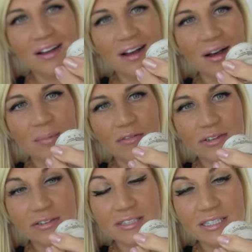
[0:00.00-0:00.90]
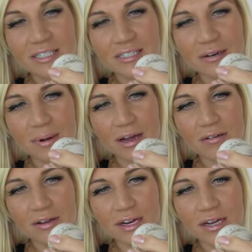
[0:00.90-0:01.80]
I've used a decent amount
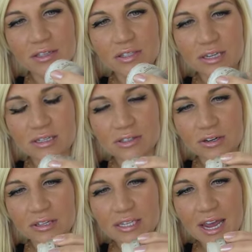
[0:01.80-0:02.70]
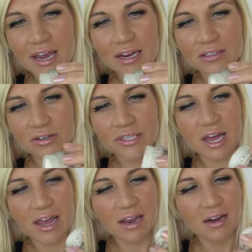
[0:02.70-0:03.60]
of it. I use it during the day, during
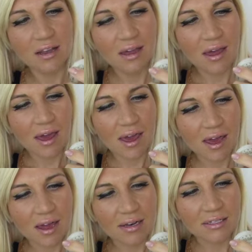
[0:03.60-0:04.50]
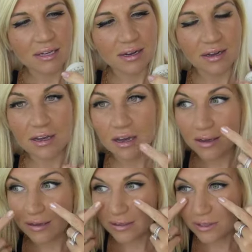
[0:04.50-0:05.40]
night, and
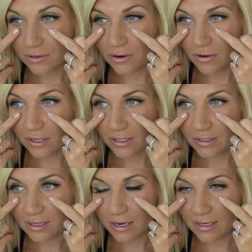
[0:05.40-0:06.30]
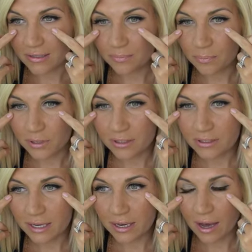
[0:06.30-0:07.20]
you'll notice that it puts
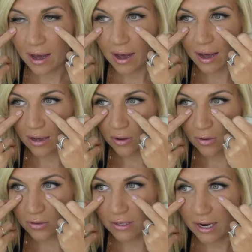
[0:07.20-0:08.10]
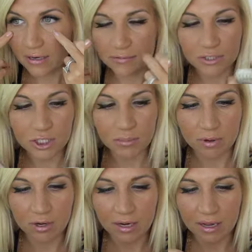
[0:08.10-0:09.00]
like a gold kind of
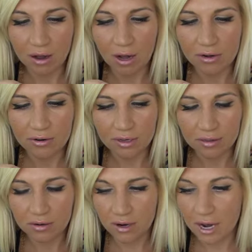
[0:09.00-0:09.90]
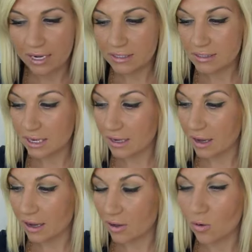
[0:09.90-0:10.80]
shimmer underneath your eyes, like
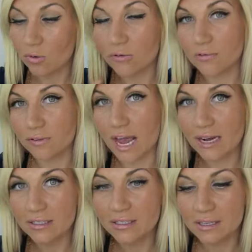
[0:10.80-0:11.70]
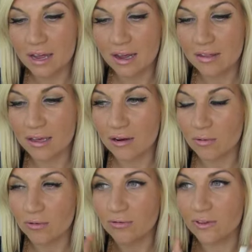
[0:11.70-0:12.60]
a gold flecks, and I think it
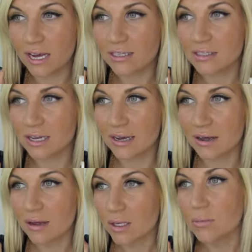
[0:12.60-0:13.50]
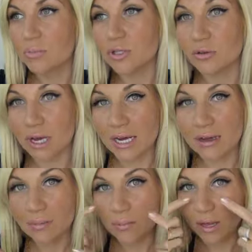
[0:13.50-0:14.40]
reflects like blue light,
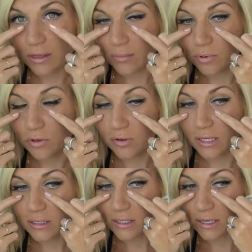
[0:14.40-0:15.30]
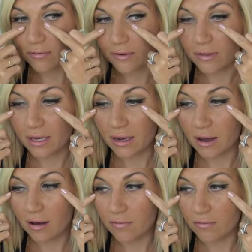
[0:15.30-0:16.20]
like the blueness and everything
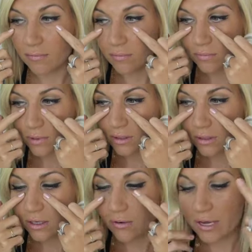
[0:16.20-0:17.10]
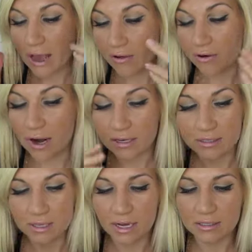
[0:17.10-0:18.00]
of, you know, it
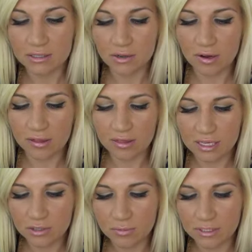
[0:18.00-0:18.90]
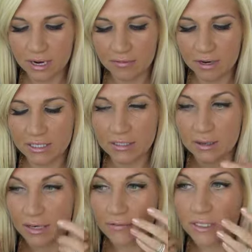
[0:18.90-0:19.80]
counteracts that. So I think that's what's kind of nice.
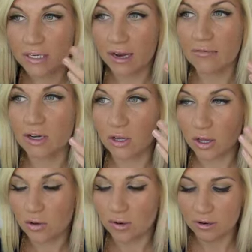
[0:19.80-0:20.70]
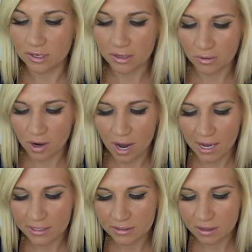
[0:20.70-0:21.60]
It gives it kind of a glow underneath your
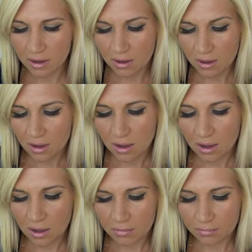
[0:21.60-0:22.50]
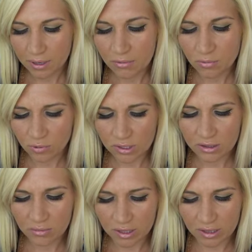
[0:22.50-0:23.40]
eyes. But I
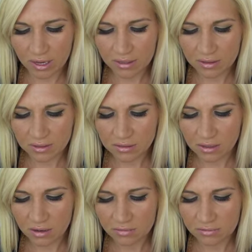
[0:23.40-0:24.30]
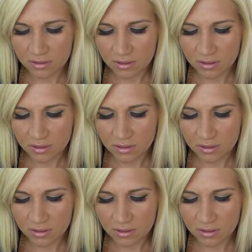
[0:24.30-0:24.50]
really like this stuff,